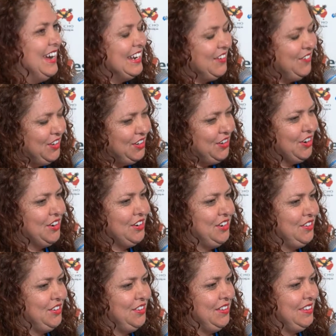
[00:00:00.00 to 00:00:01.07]
and if you're not going
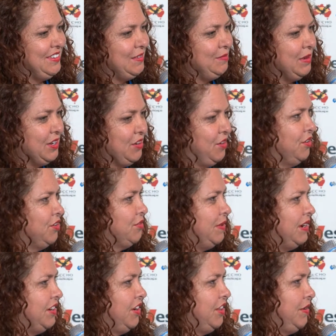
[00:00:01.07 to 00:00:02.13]
to do this because
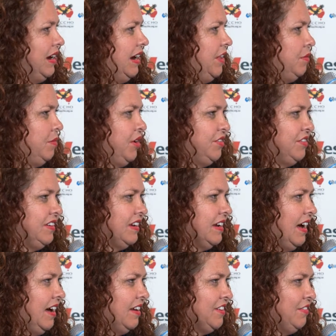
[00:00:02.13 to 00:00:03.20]
we know that we are the most
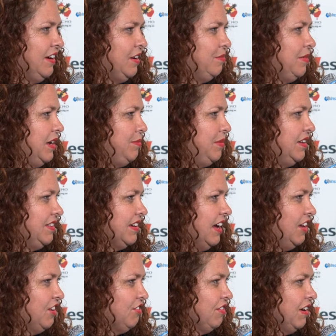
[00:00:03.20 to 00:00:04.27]
incarcerated people in the
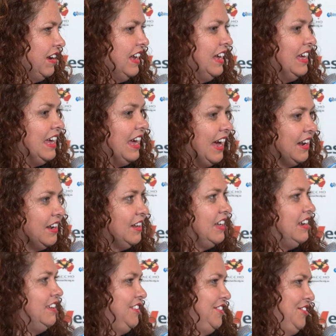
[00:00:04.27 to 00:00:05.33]
country, at
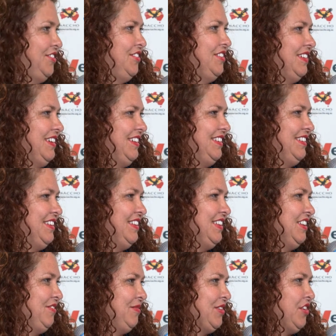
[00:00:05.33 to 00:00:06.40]
least do consider
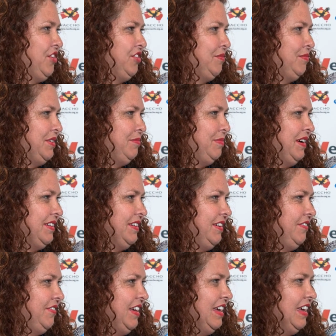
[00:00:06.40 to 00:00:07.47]
this from a cost
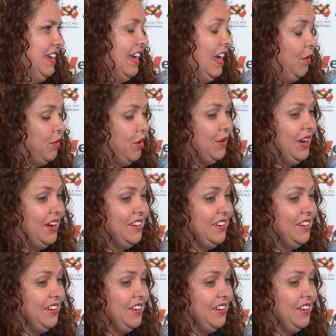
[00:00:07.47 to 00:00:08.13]
perspective. And what we